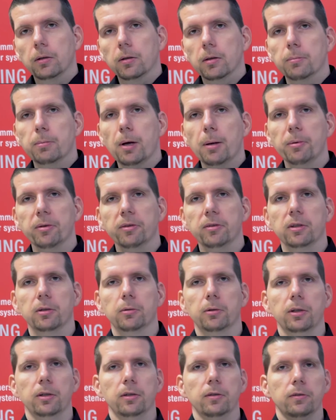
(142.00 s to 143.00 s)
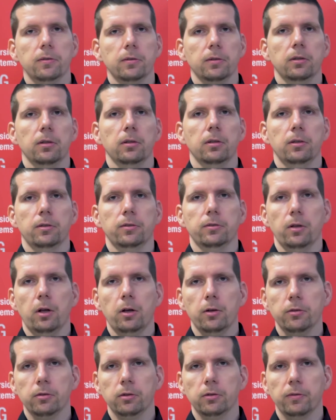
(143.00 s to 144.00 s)
The bubble series is
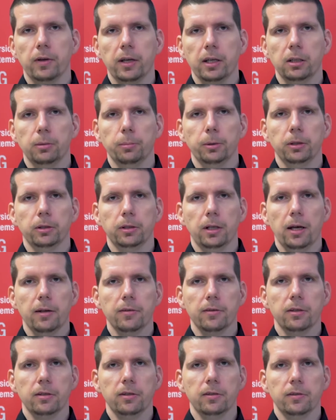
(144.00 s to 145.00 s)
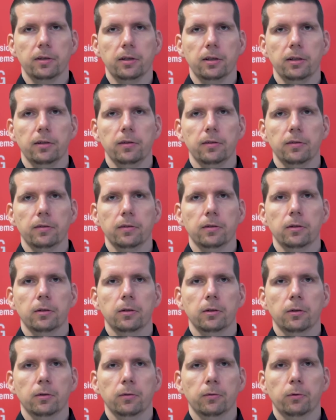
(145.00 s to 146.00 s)
also available in other designs
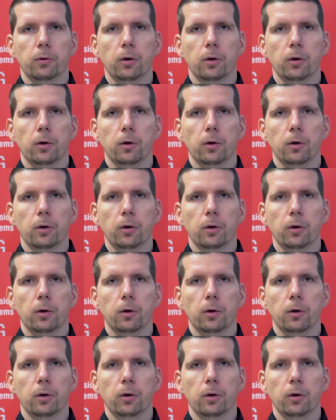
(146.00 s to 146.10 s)
for